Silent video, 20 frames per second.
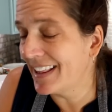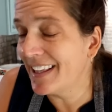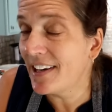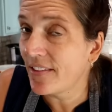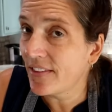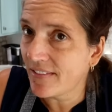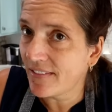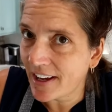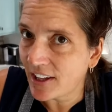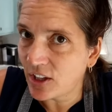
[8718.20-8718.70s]

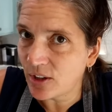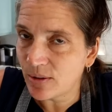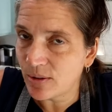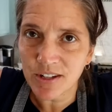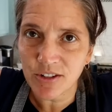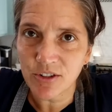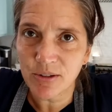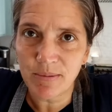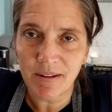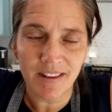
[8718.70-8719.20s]
like clean out the
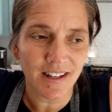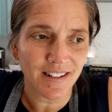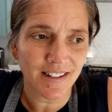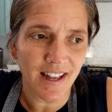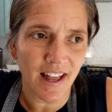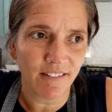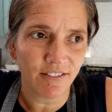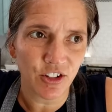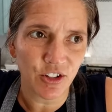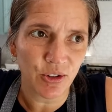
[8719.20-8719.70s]
vacuums. Those will
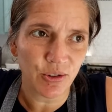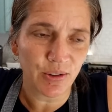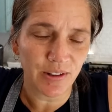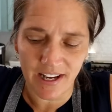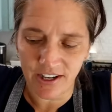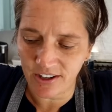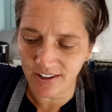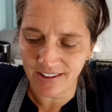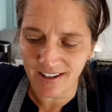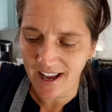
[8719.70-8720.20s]
be things I'll have to
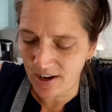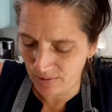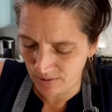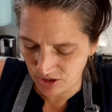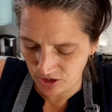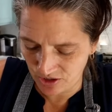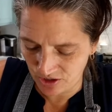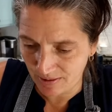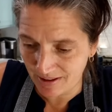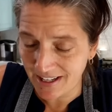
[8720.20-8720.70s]
do later.
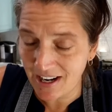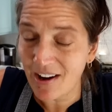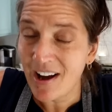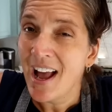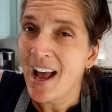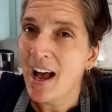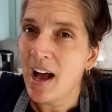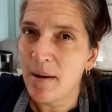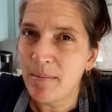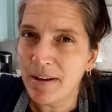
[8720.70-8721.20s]
I don't want to do that
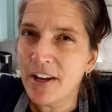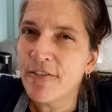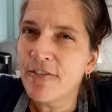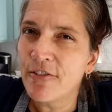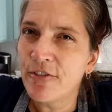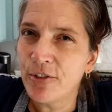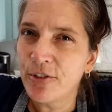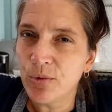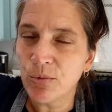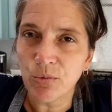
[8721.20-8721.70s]
right now. I'm
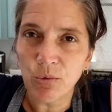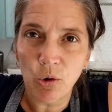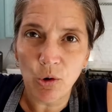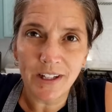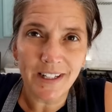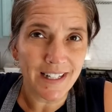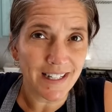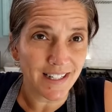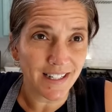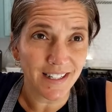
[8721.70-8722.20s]
gonna get food
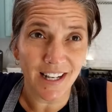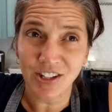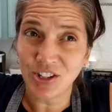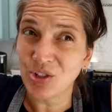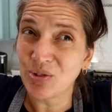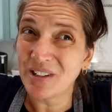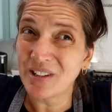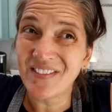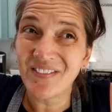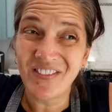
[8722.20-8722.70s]
rolling
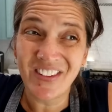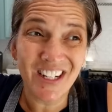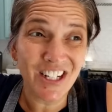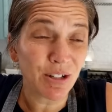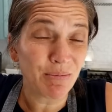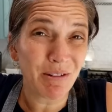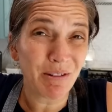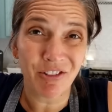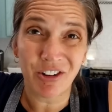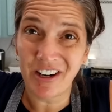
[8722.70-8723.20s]
and done so it's
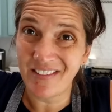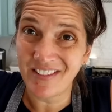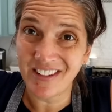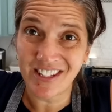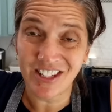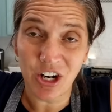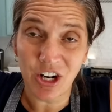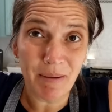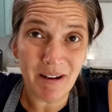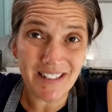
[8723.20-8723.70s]
finished
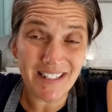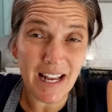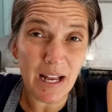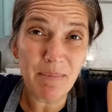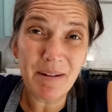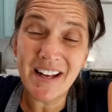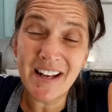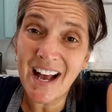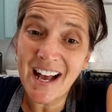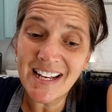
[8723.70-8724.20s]
before I even start
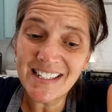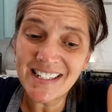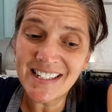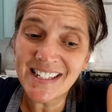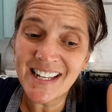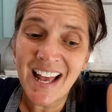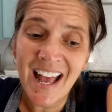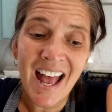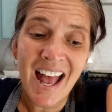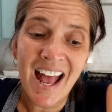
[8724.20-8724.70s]
my day
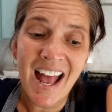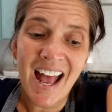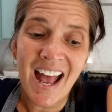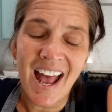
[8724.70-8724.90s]
because